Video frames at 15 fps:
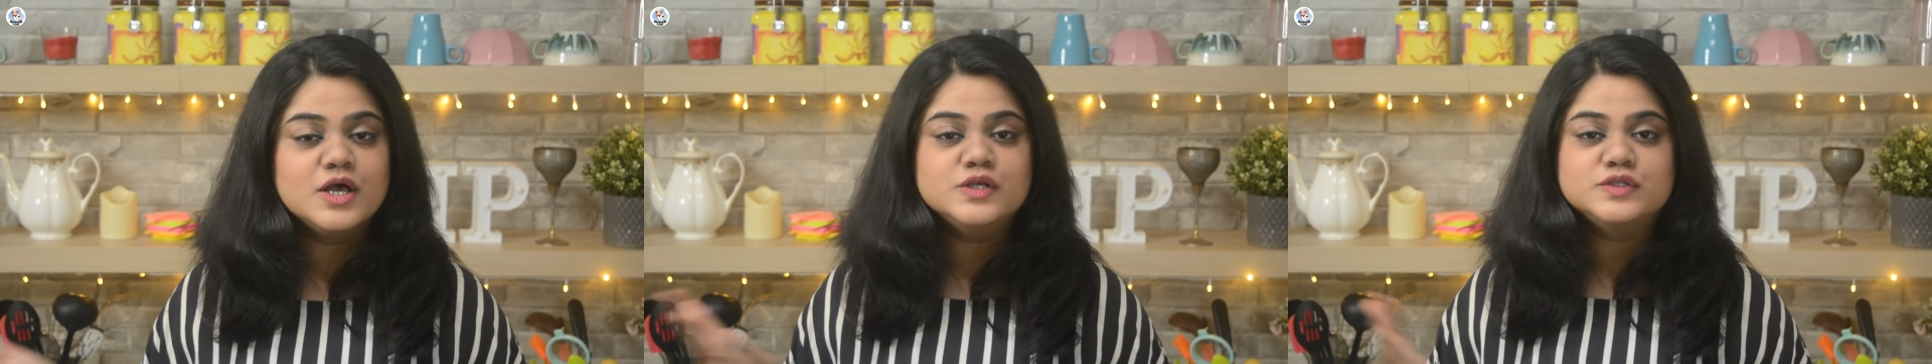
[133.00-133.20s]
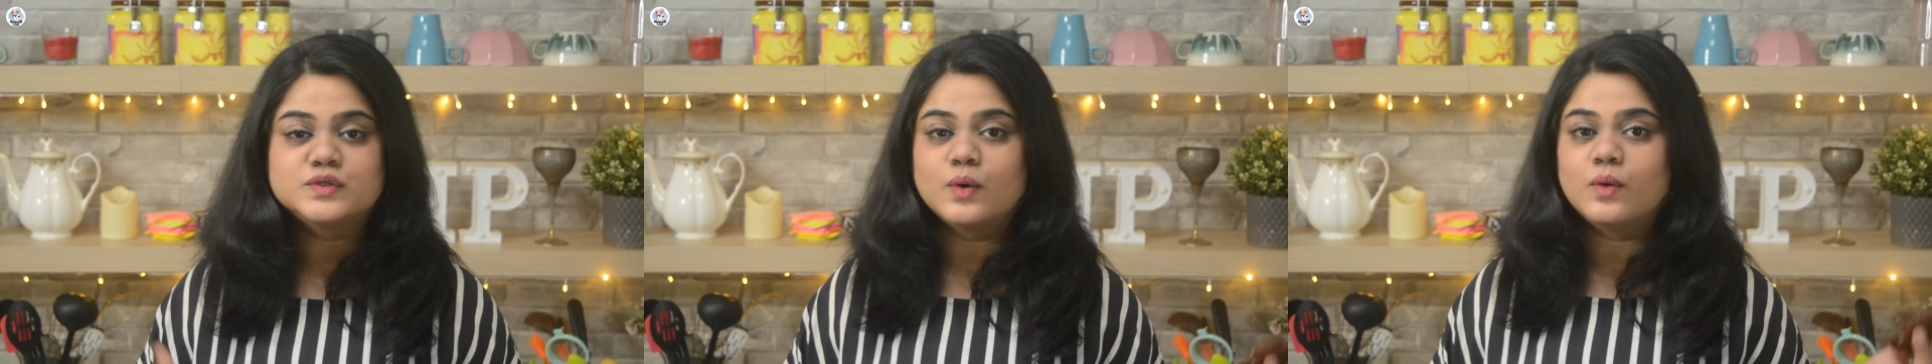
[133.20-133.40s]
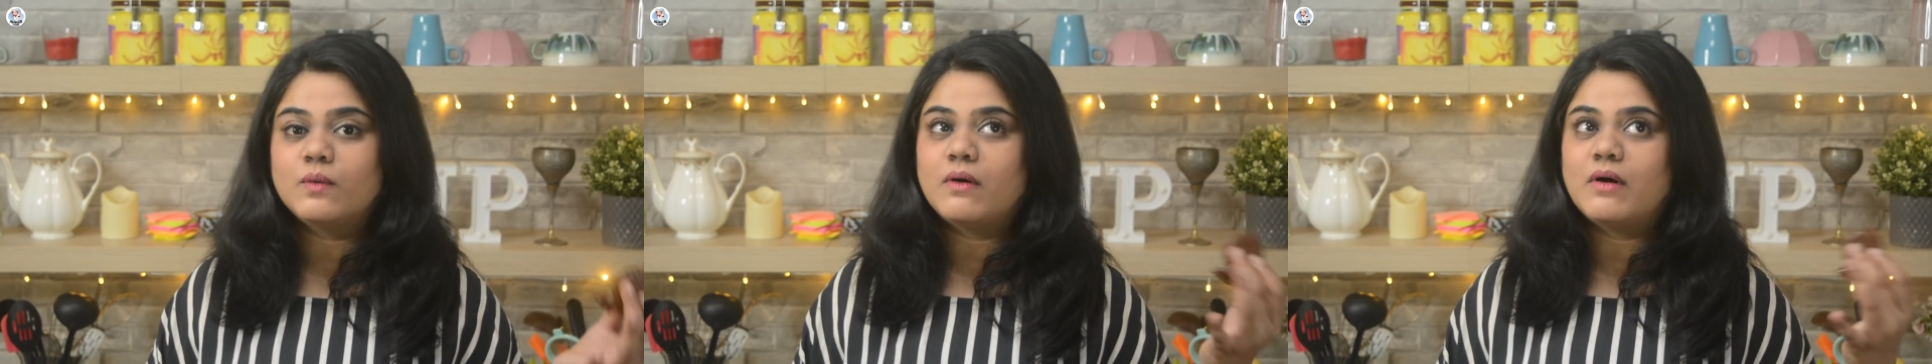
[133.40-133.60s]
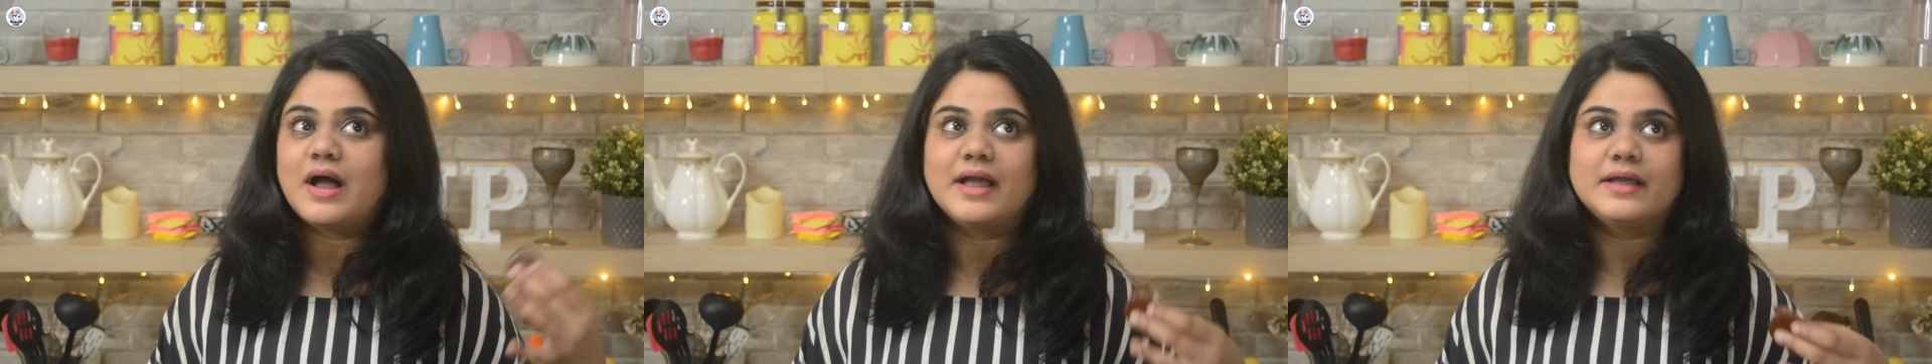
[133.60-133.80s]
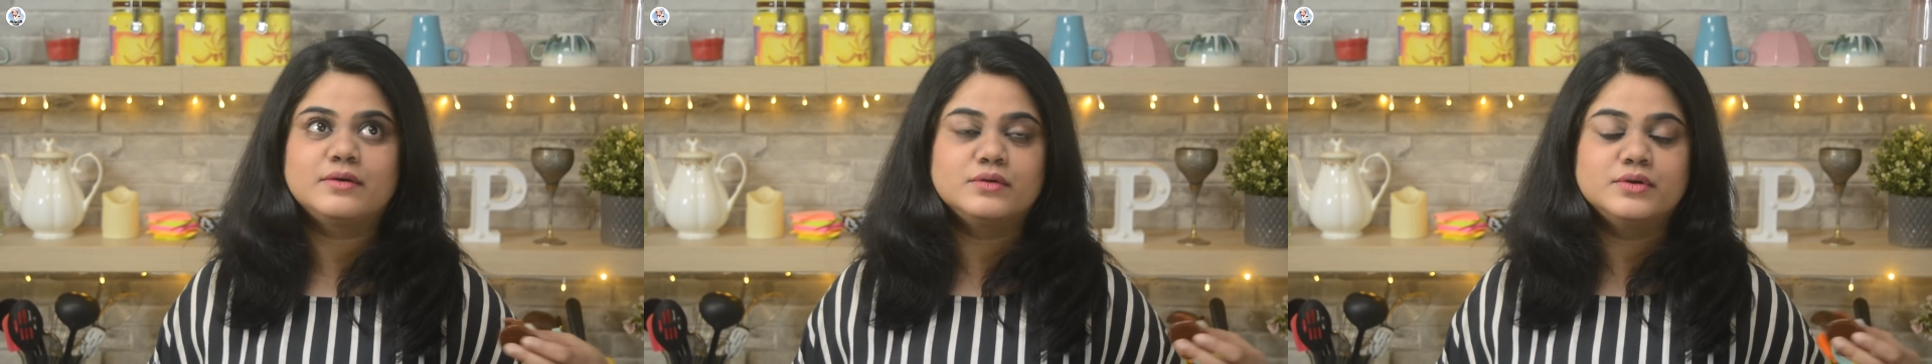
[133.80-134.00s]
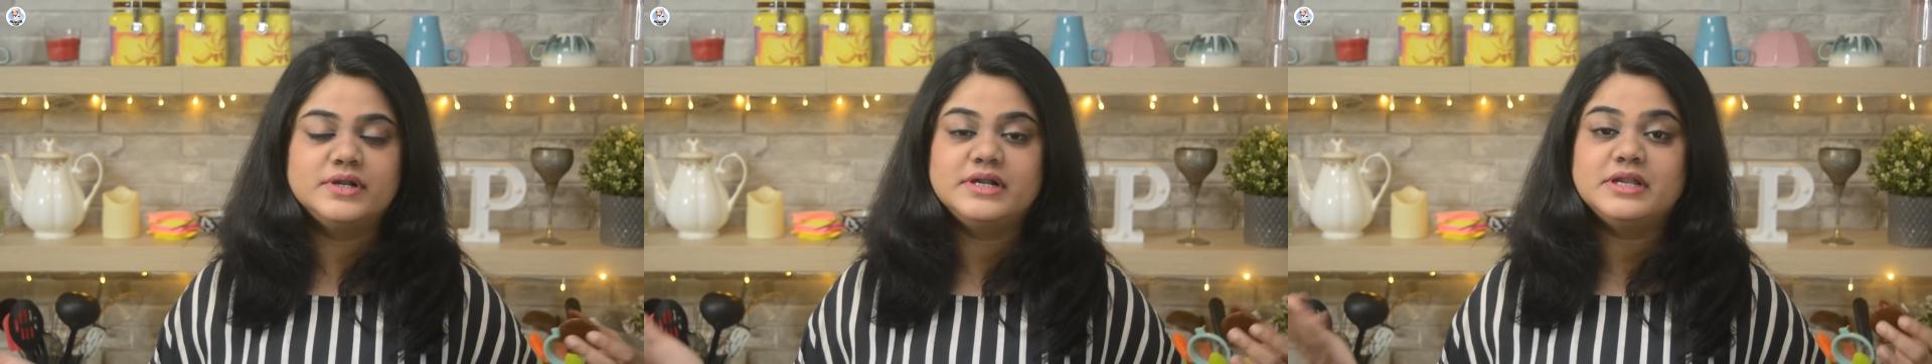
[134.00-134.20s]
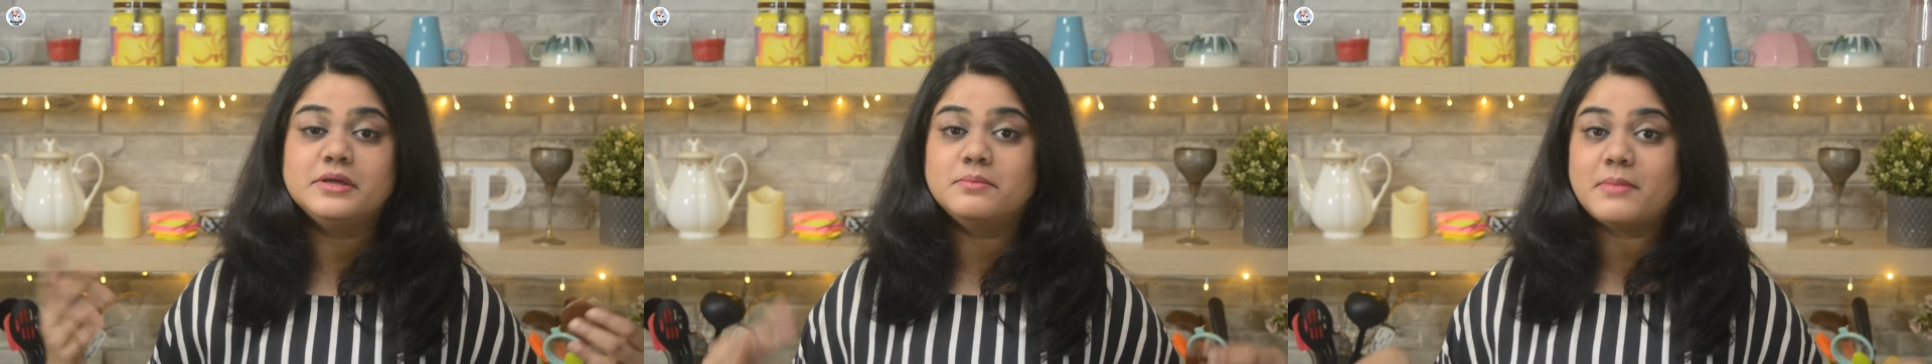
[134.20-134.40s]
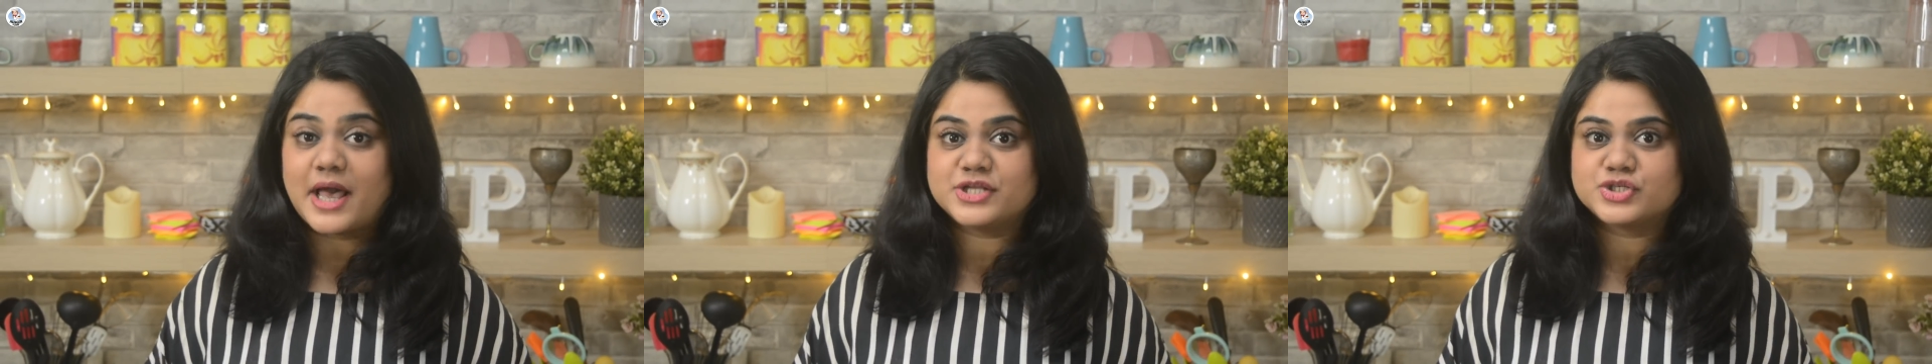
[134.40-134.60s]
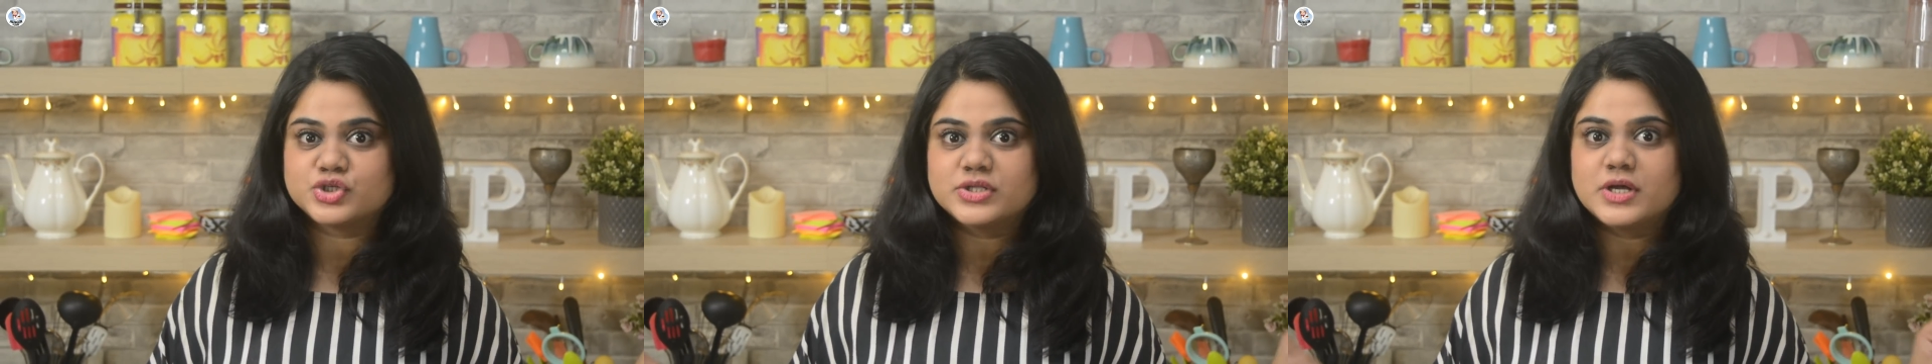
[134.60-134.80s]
so I couldn't imagine